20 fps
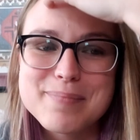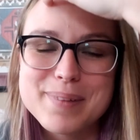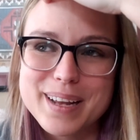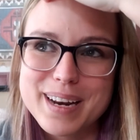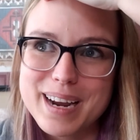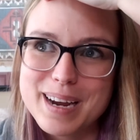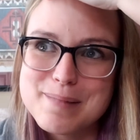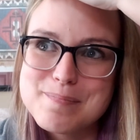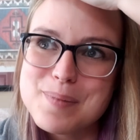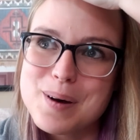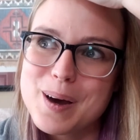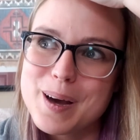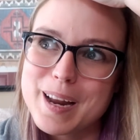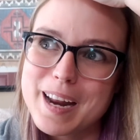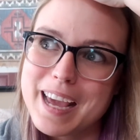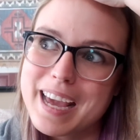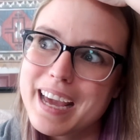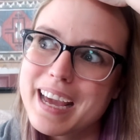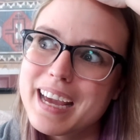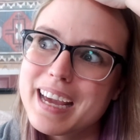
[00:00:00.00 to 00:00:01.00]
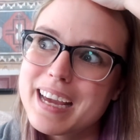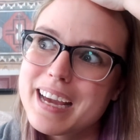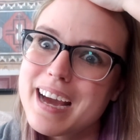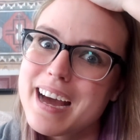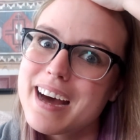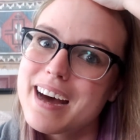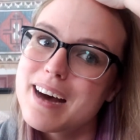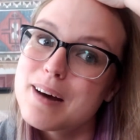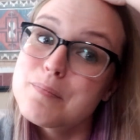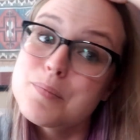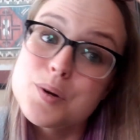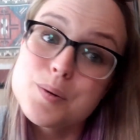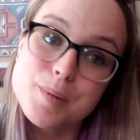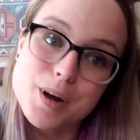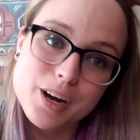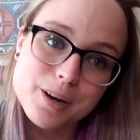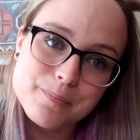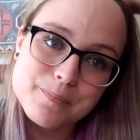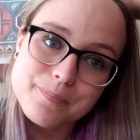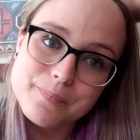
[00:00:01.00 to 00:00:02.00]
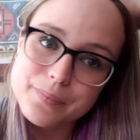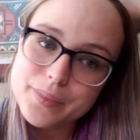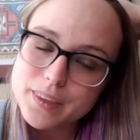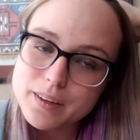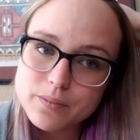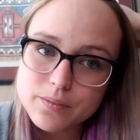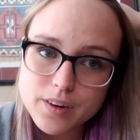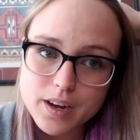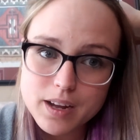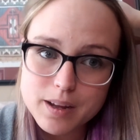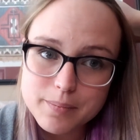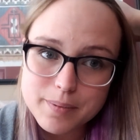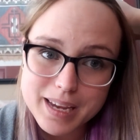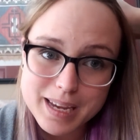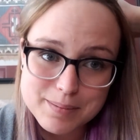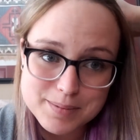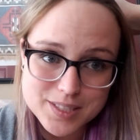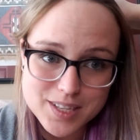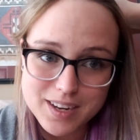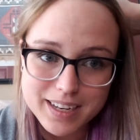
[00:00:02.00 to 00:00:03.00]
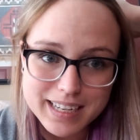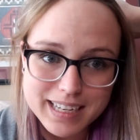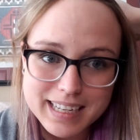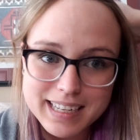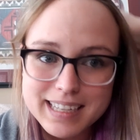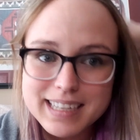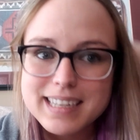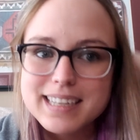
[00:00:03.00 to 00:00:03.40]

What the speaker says: but I bought a boom arm from Amazon.